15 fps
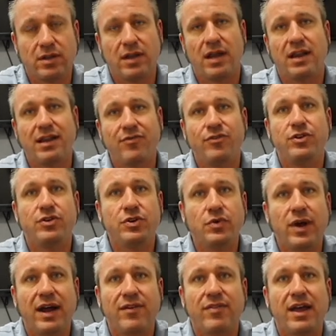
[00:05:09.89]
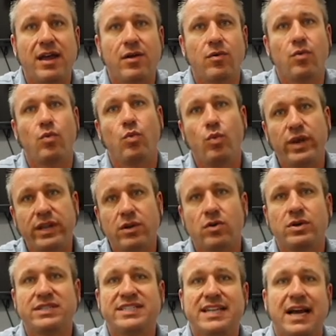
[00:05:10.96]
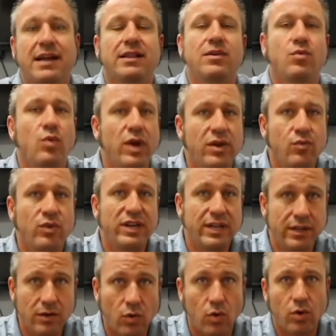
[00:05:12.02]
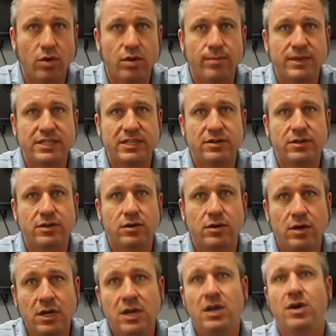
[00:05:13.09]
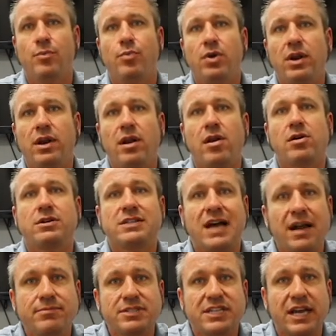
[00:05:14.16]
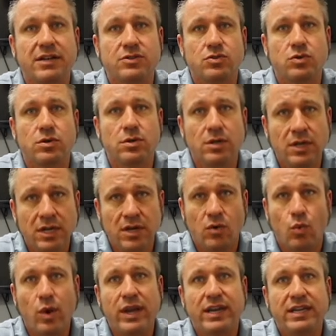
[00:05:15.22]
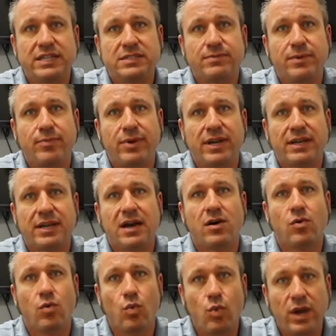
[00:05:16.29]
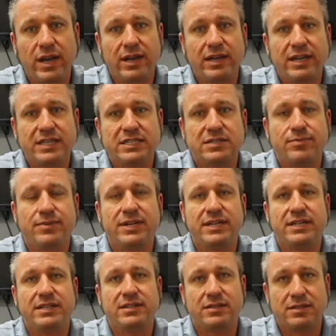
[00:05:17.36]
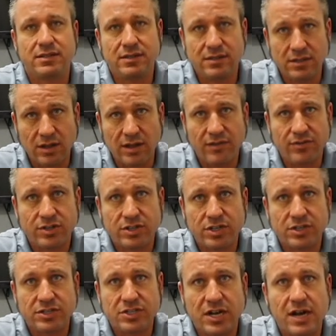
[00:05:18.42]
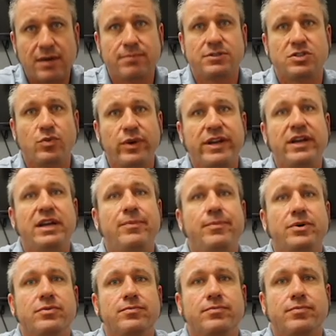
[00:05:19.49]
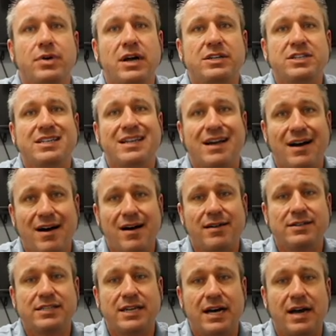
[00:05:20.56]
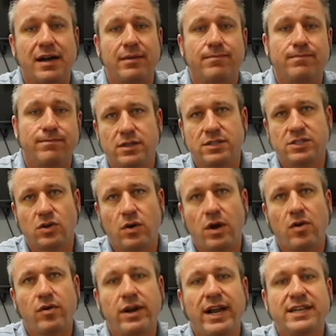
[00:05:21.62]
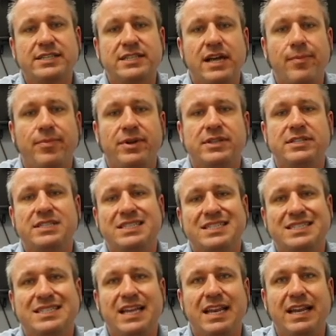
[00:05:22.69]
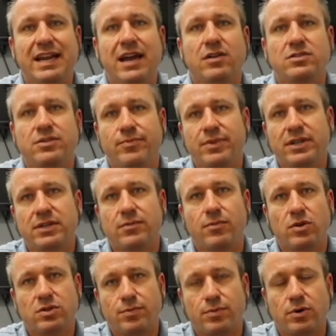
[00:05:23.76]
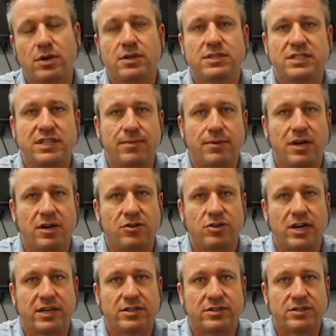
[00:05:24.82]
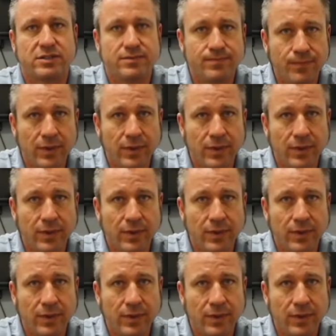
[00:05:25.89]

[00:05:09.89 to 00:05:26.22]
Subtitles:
And if you do have that, we know exactly when we need to order the material, put it on our time schedule, when it needs to be picked out, when it needs to be delivered to the job, so we can keep your project on time. So our next step is sending out to bid to multiple subcontractors.